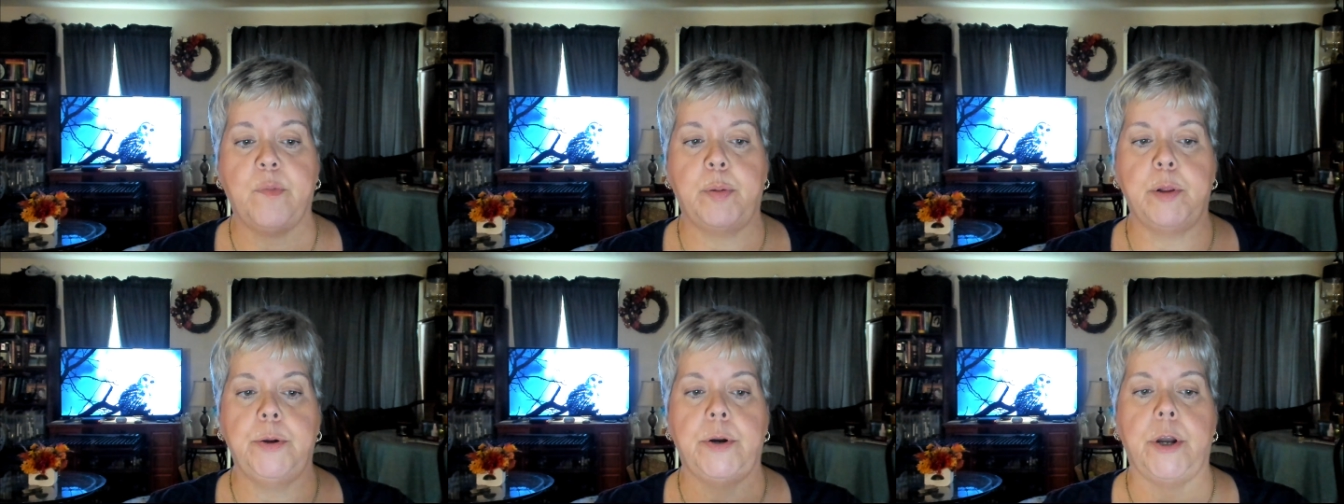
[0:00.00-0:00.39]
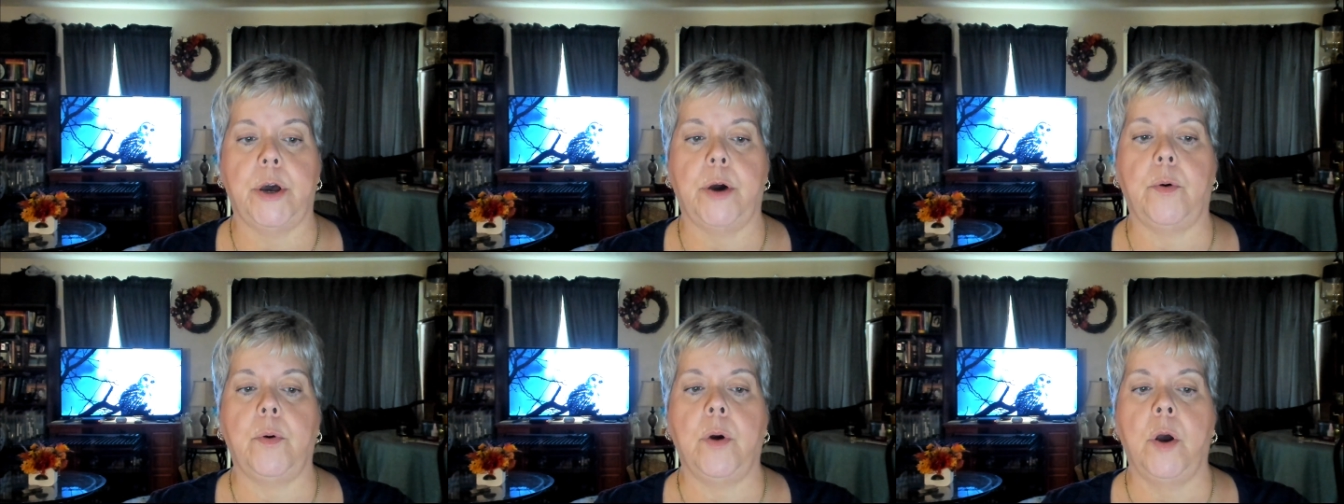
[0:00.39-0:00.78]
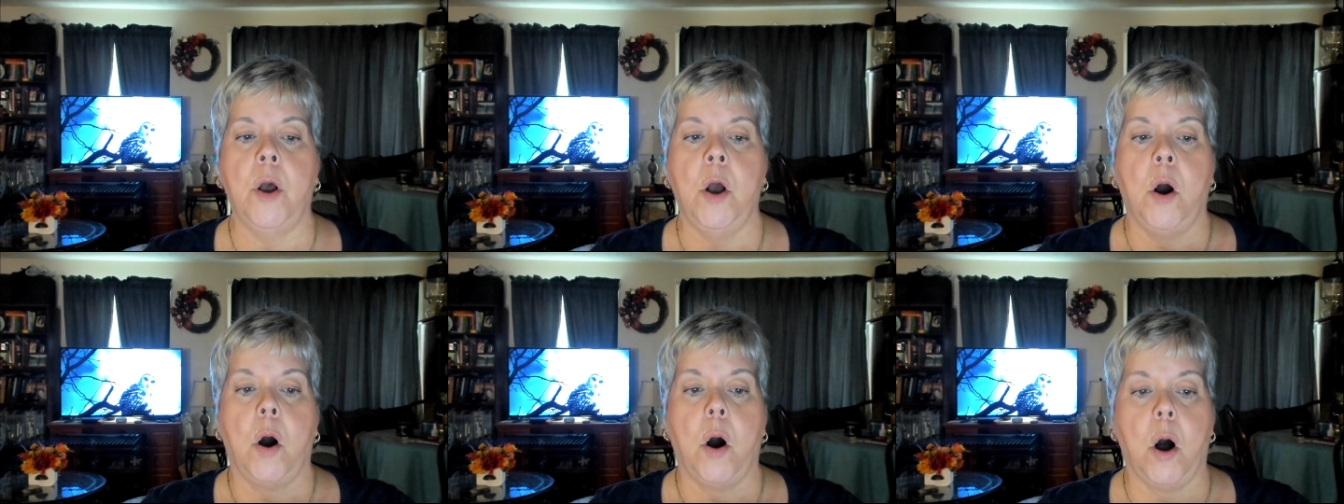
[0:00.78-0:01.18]
Pluto
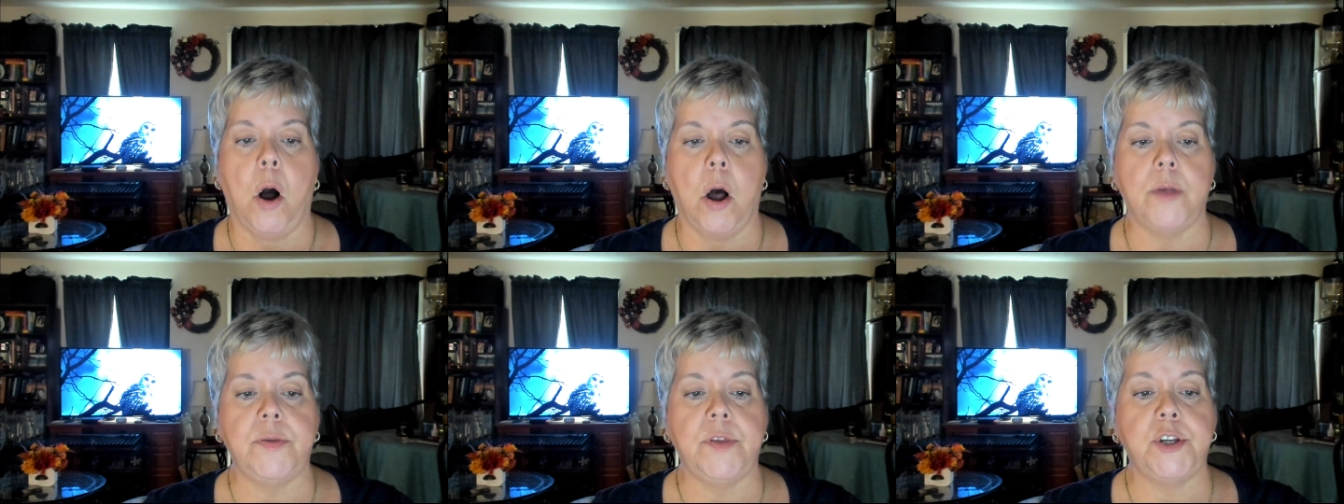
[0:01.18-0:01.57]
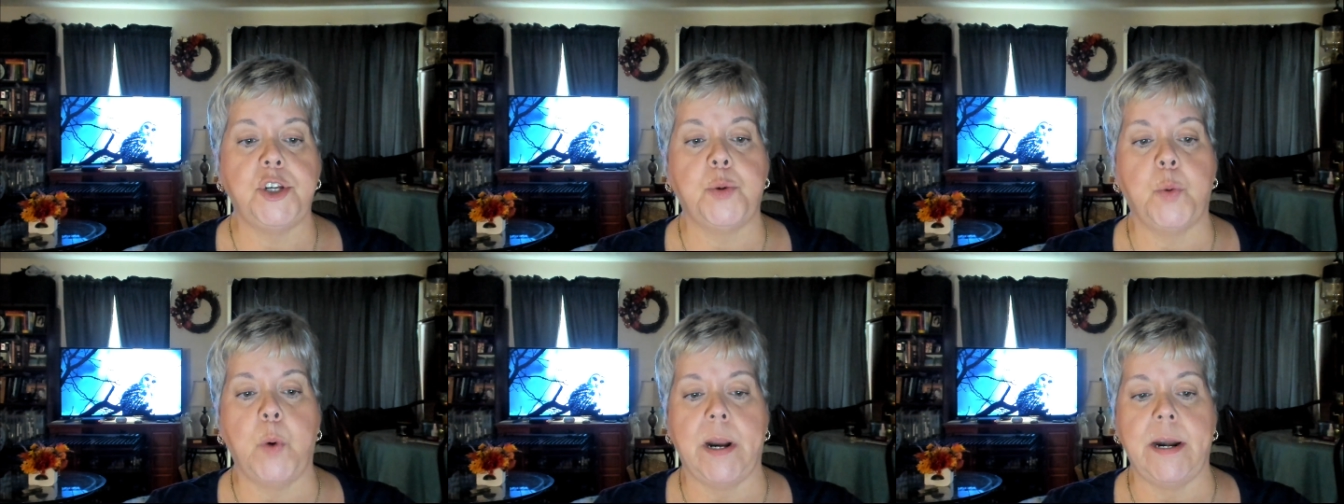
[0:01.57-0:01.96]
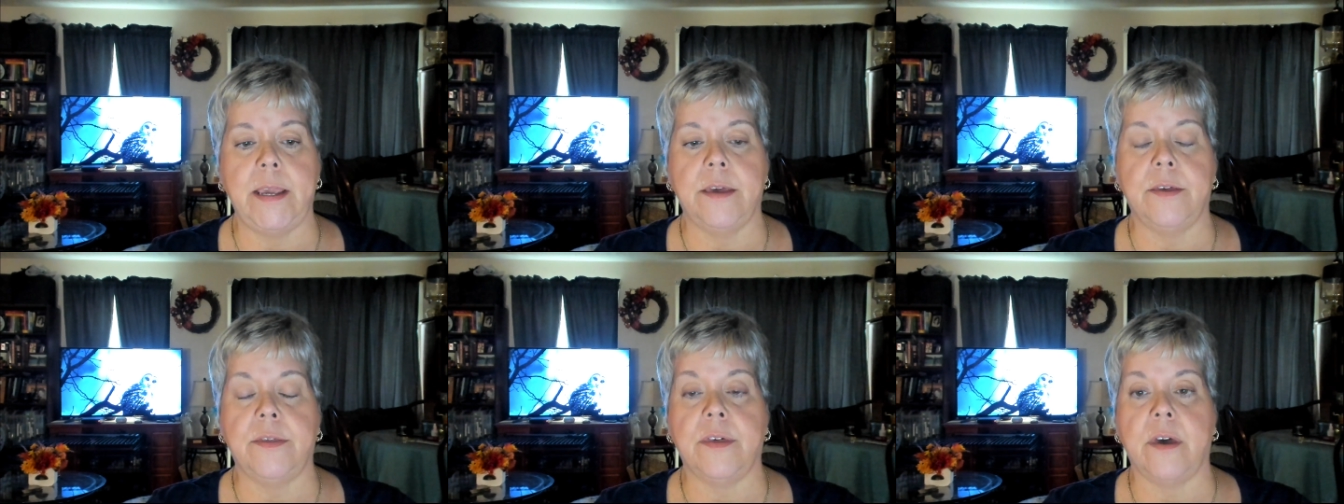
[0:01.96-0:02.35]
on the
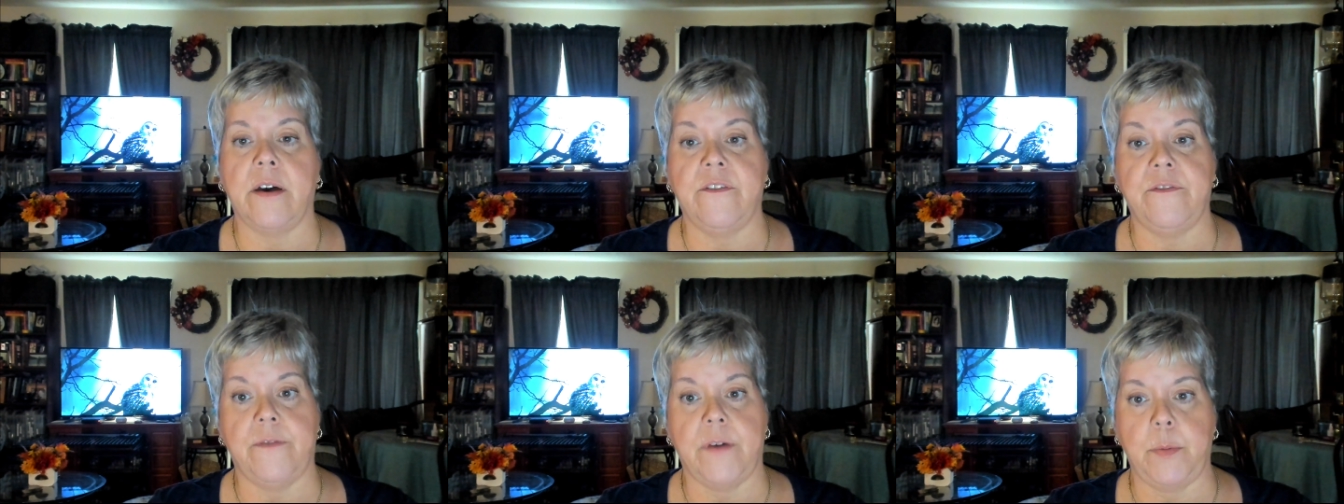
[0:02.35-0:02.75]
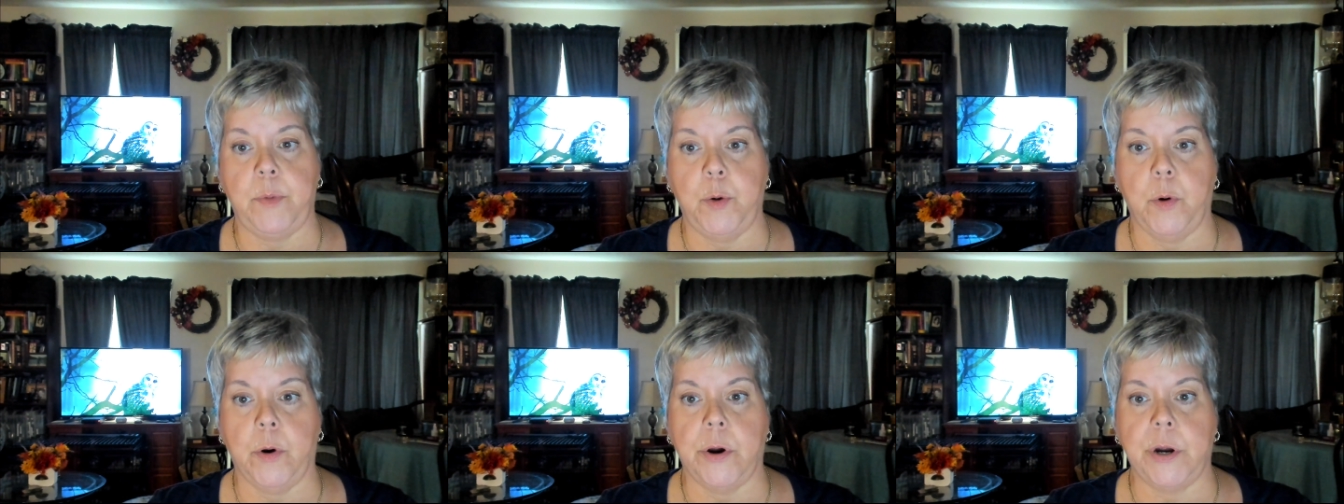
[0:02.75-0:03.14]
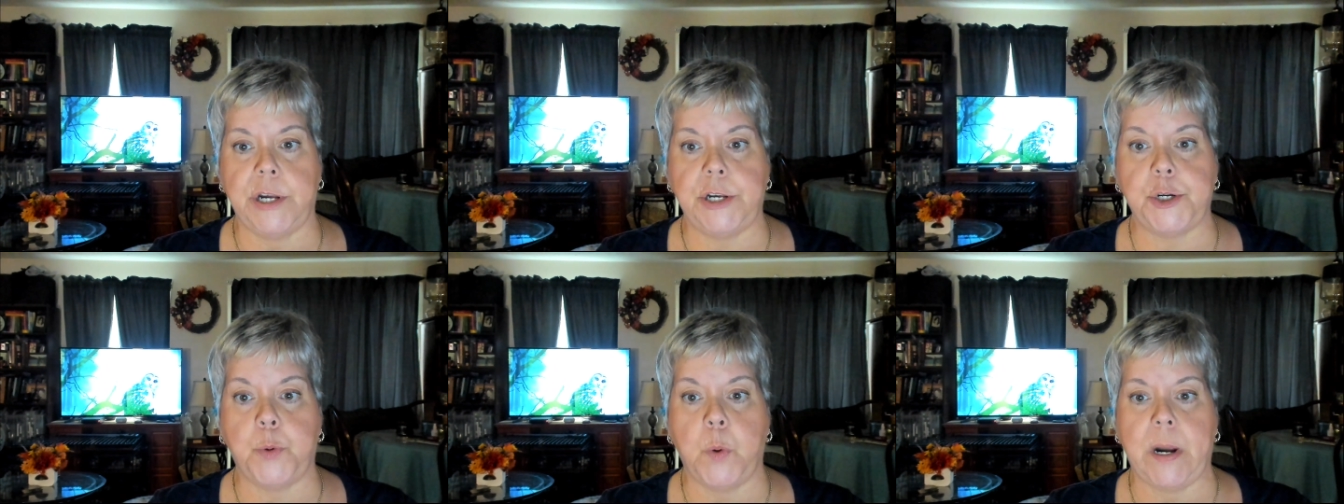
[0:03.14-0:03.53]
20th of February
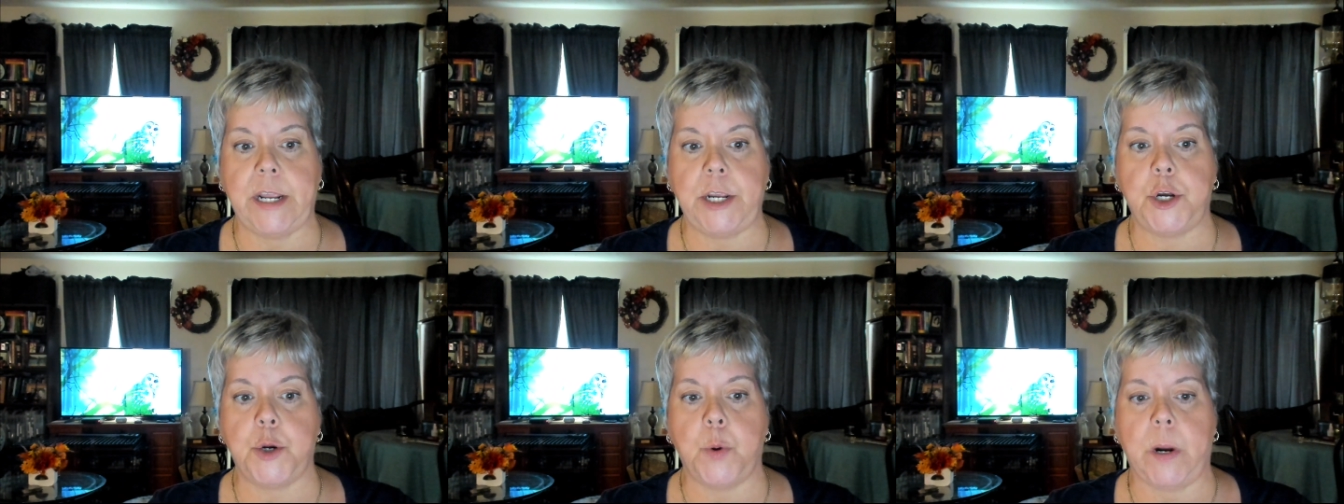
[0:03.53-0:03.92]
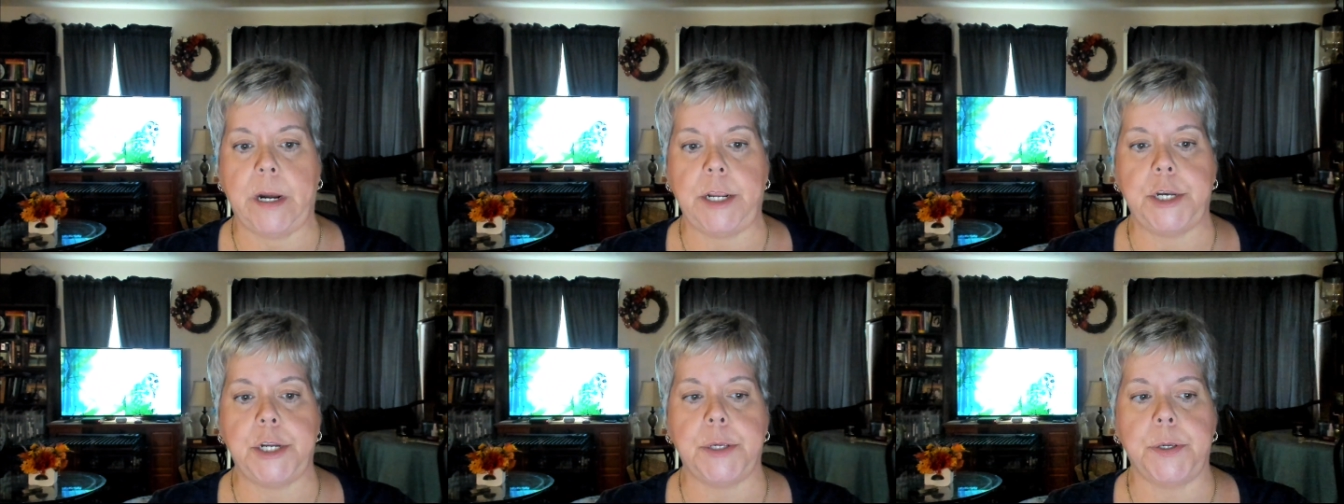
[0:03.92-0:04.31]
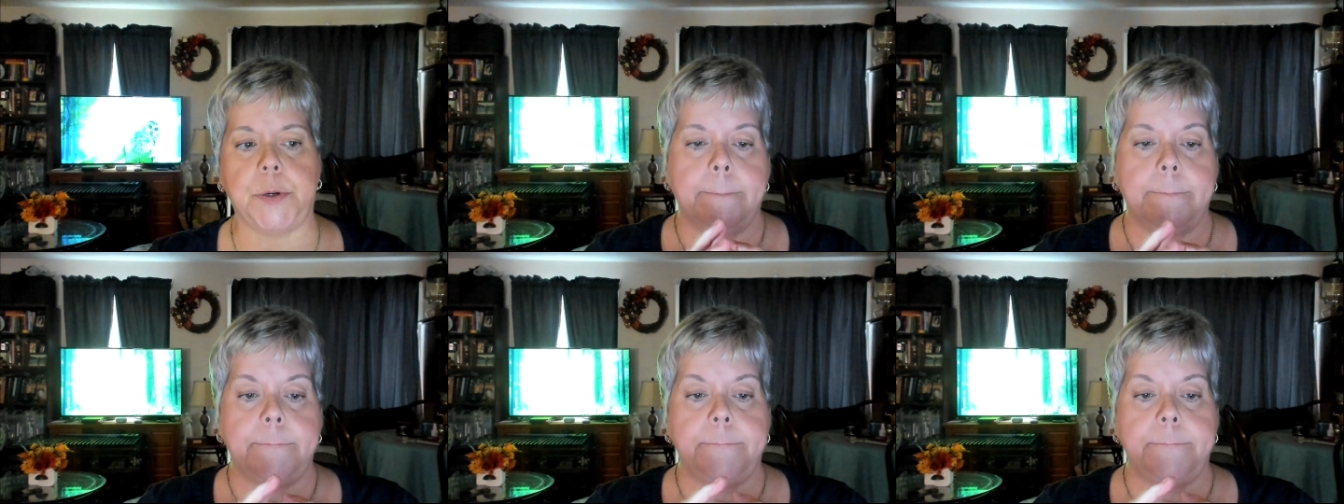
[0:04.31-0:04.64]
2022.